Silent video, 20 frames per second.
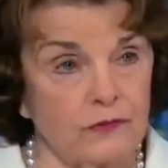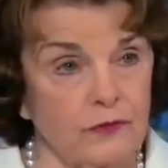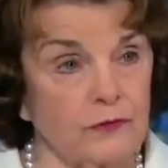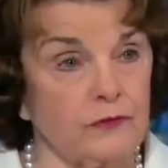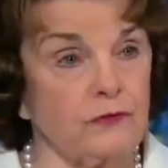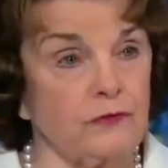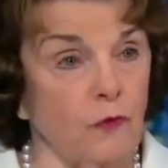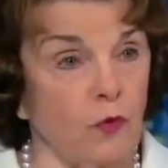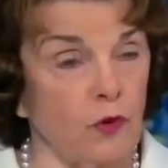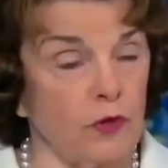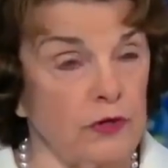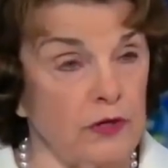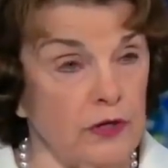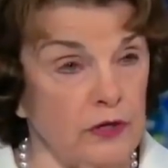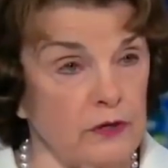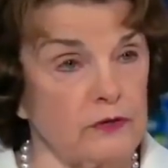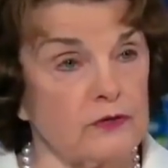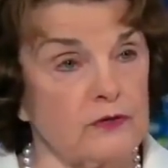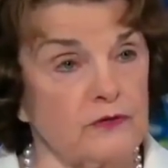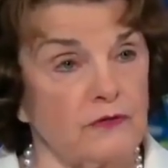for 4
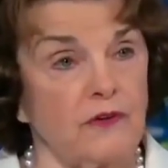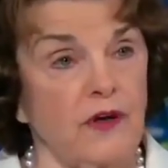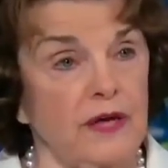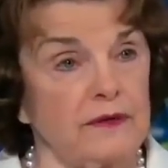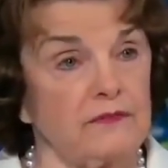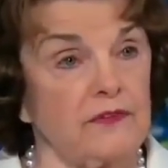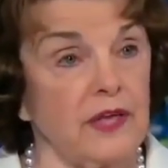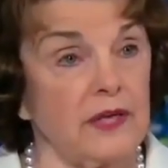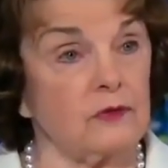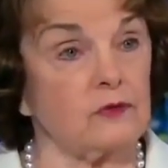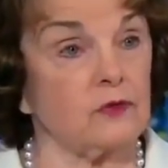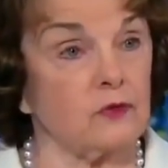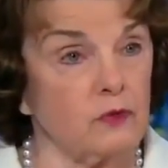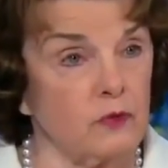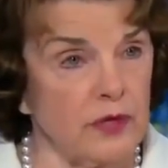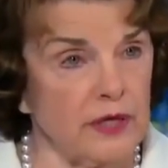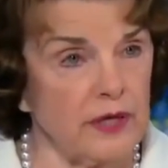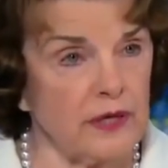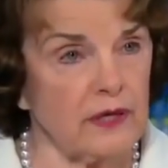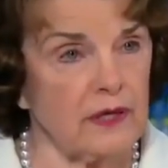years, 5 days a
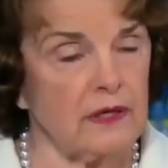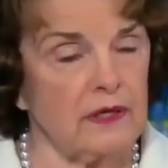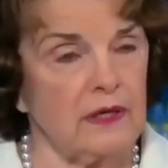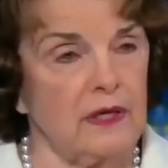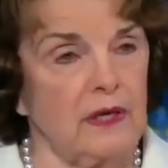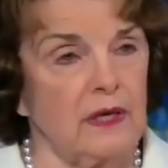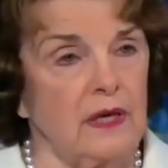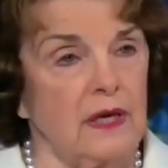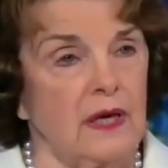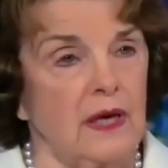week.